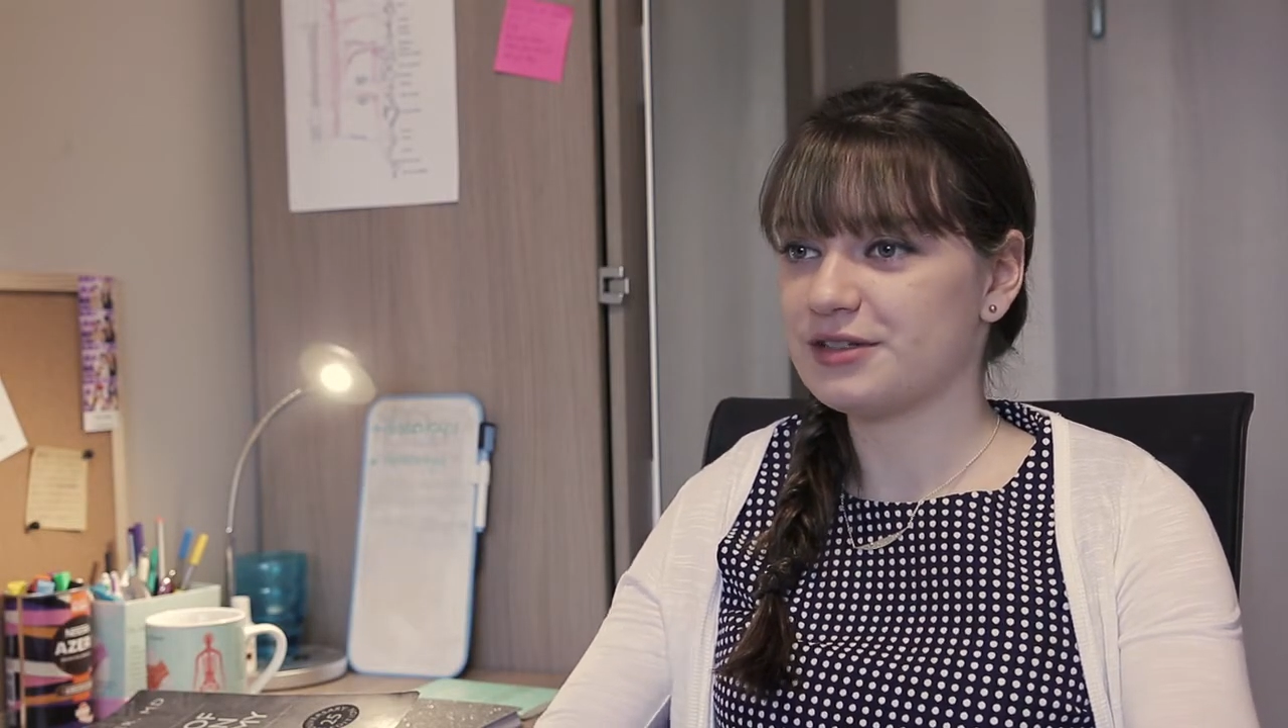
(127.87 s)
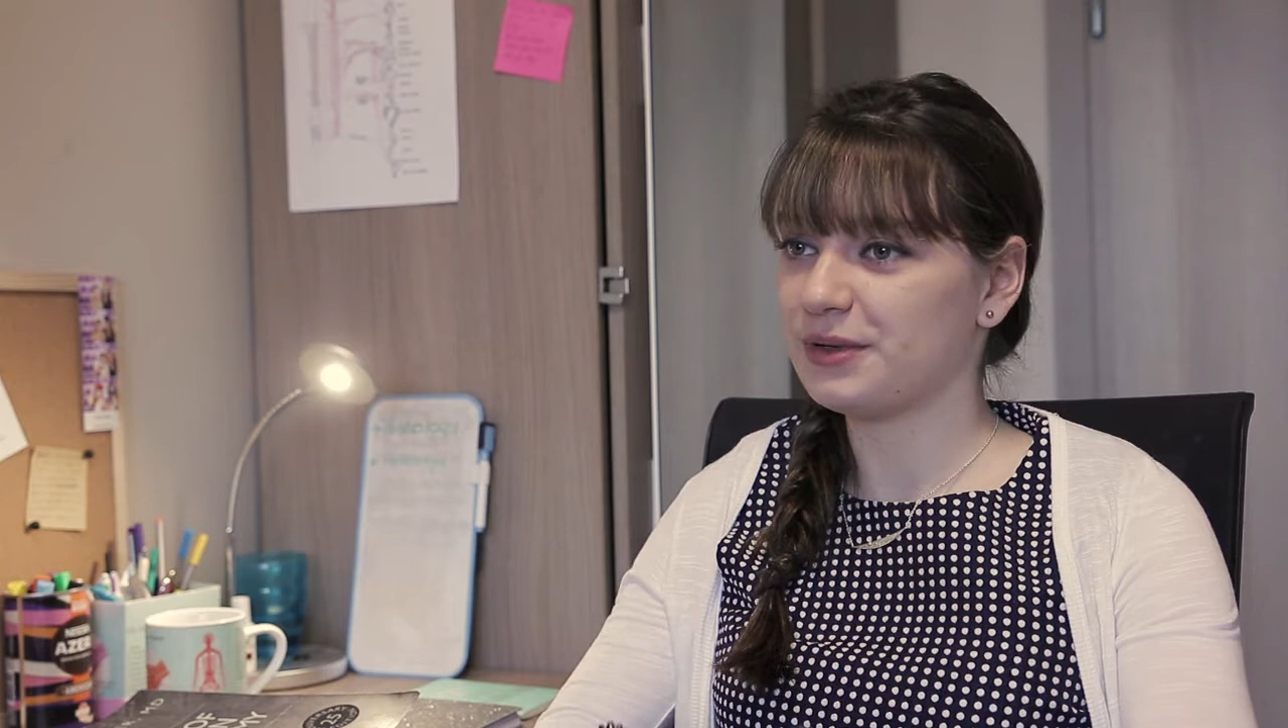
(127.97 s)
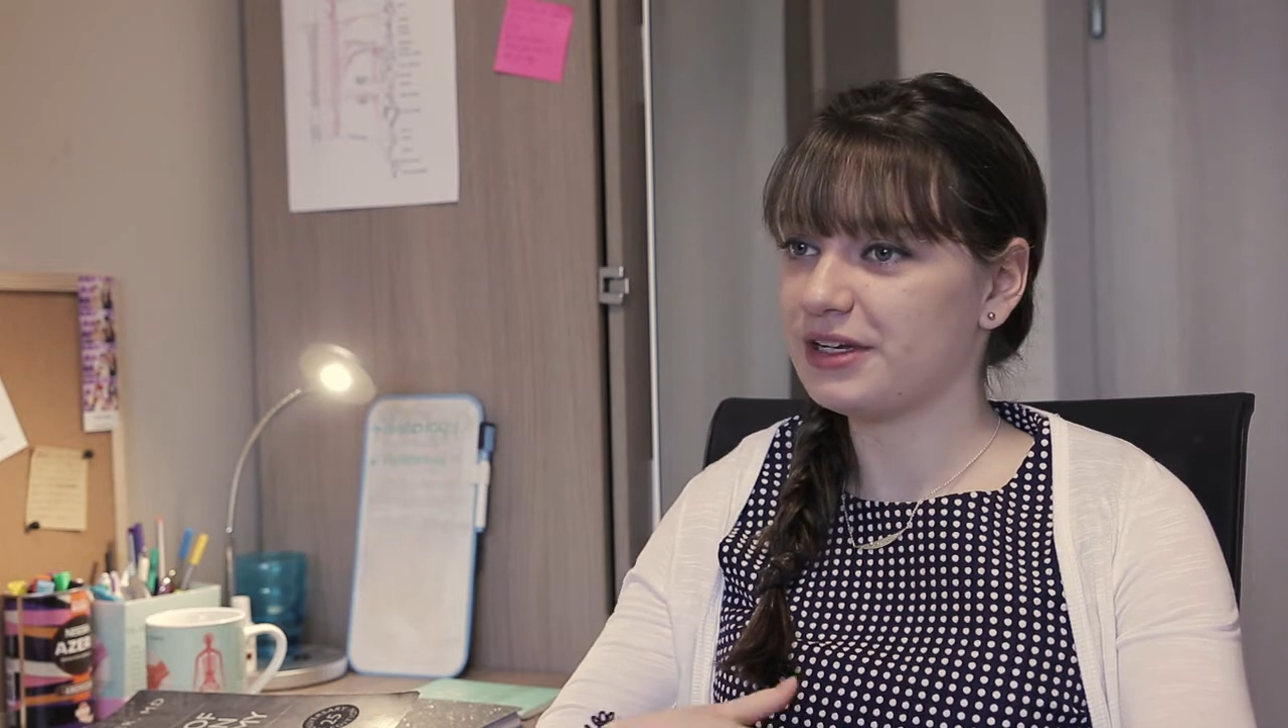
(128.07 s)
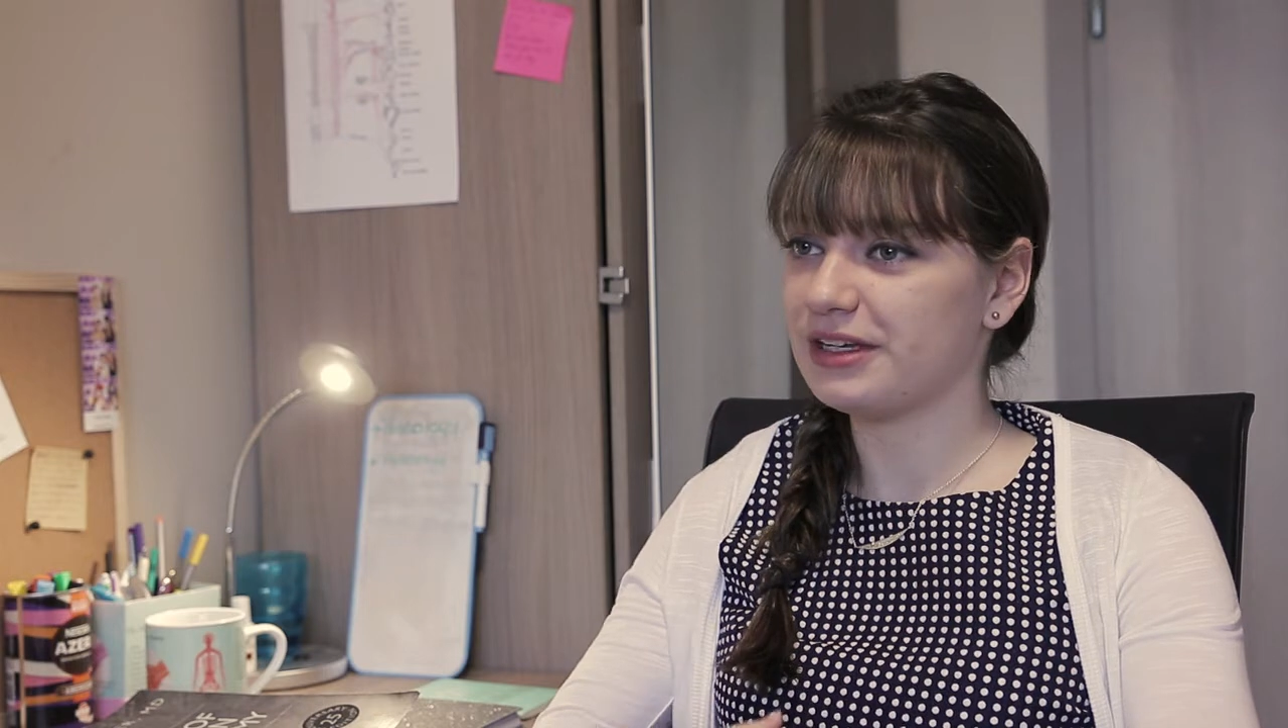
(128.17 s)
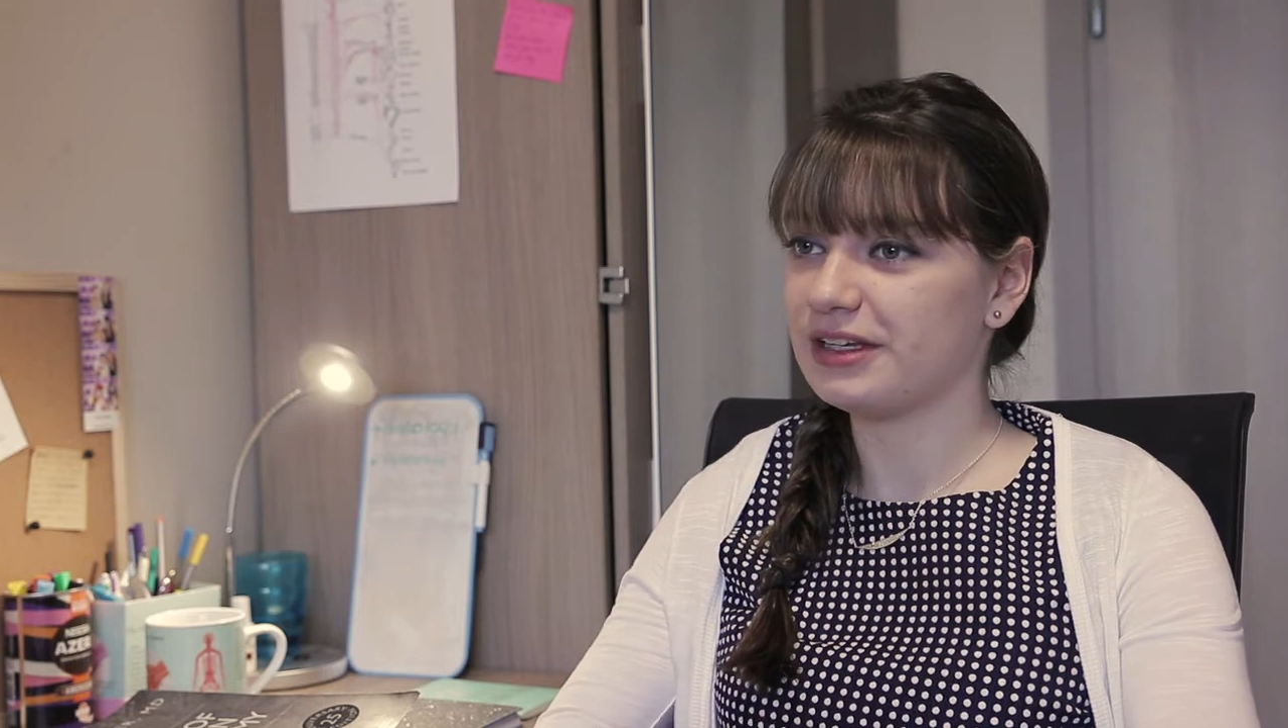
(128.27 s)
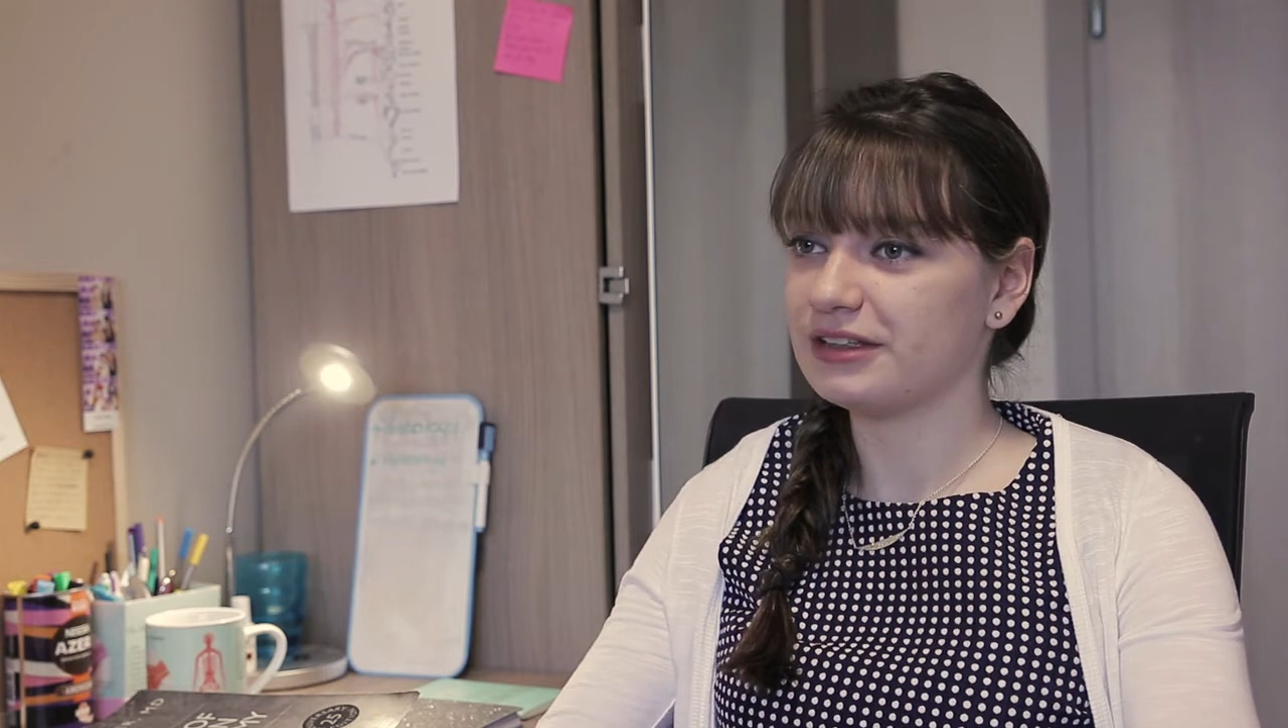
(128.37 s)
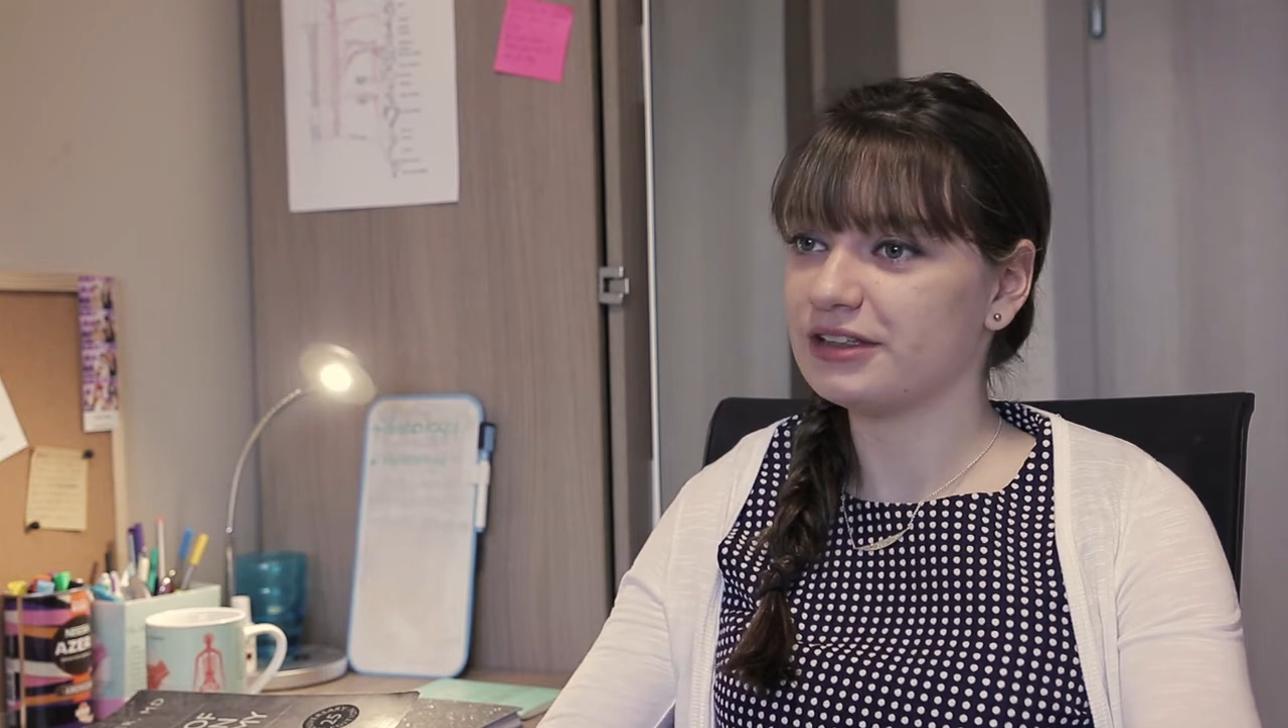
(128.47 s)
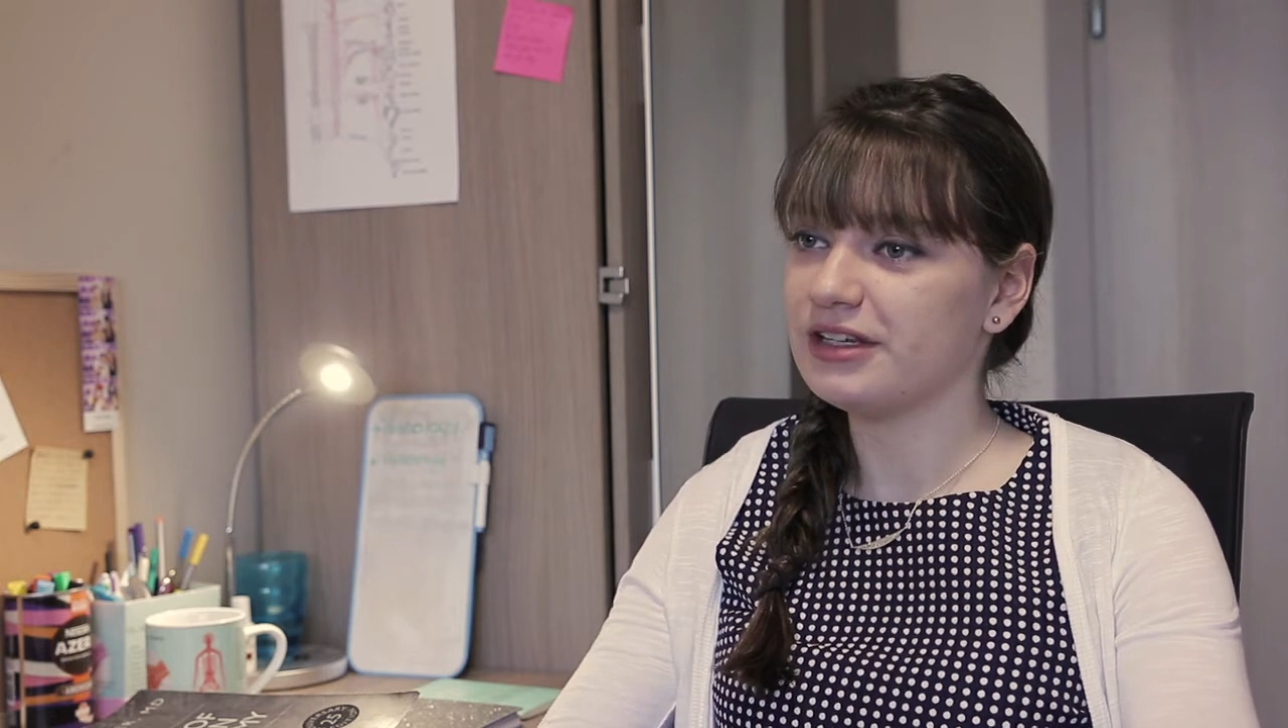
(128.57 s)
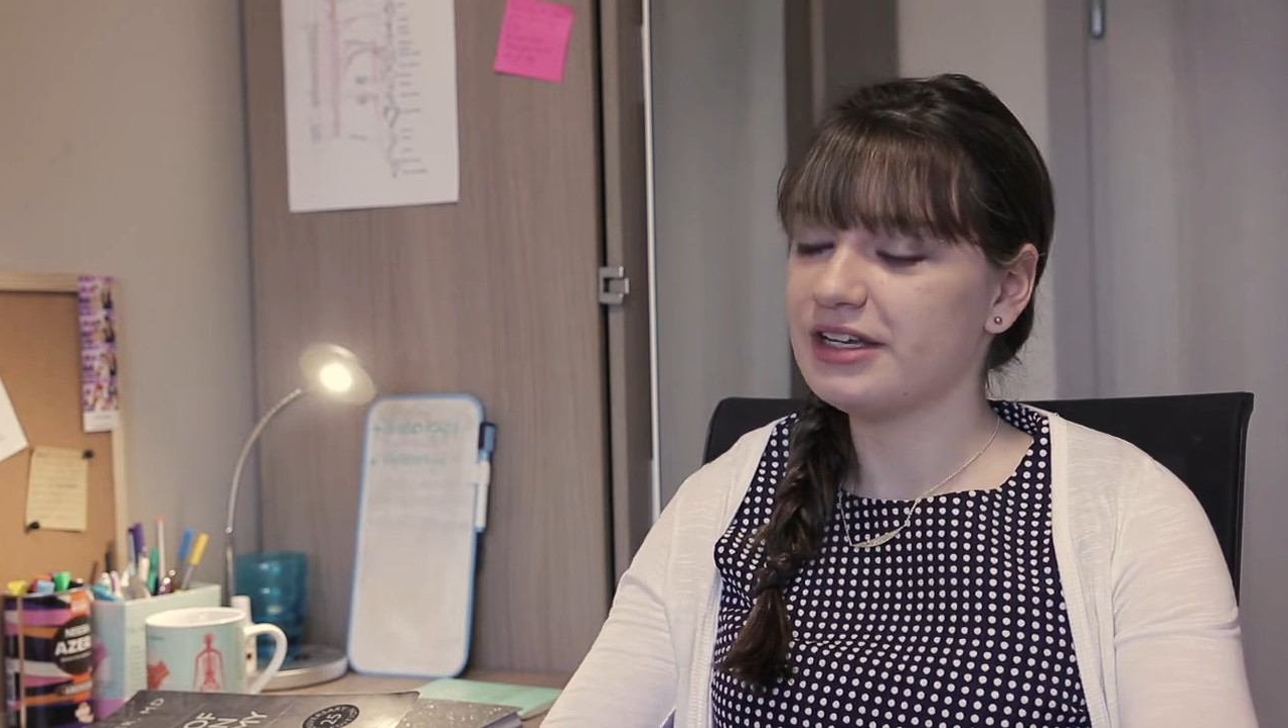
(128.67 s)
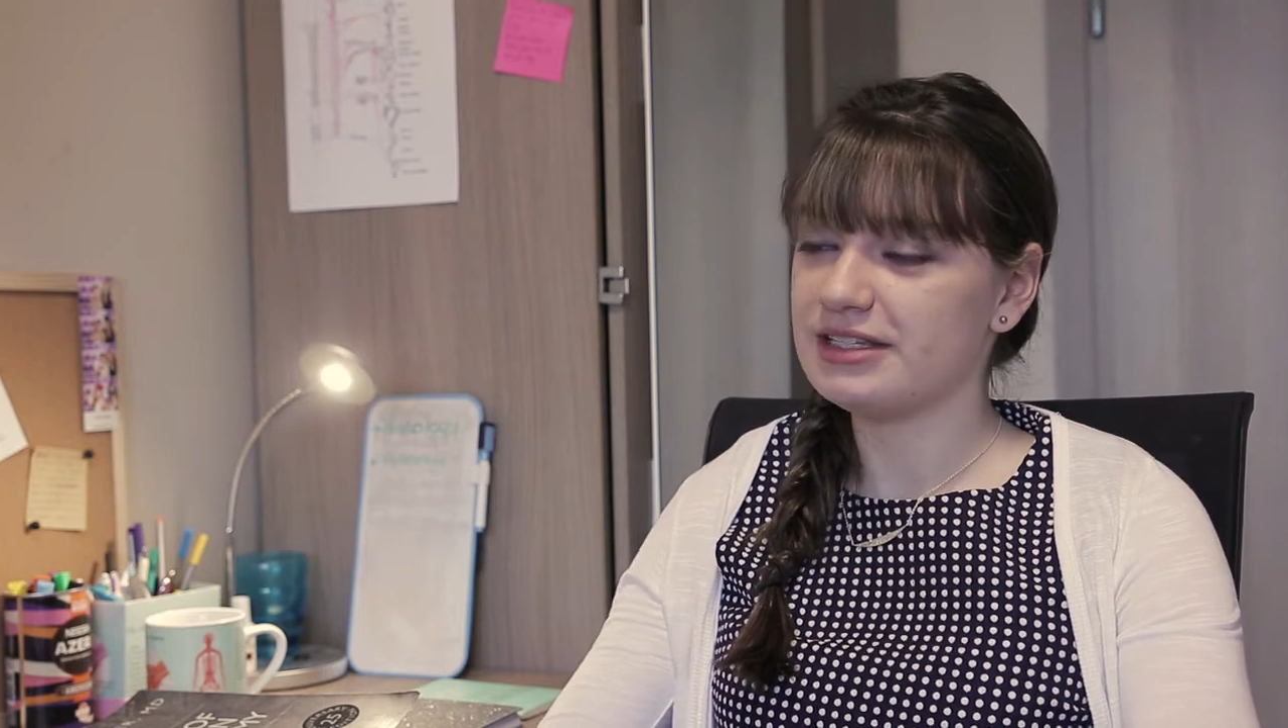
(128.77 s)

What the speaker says: where you can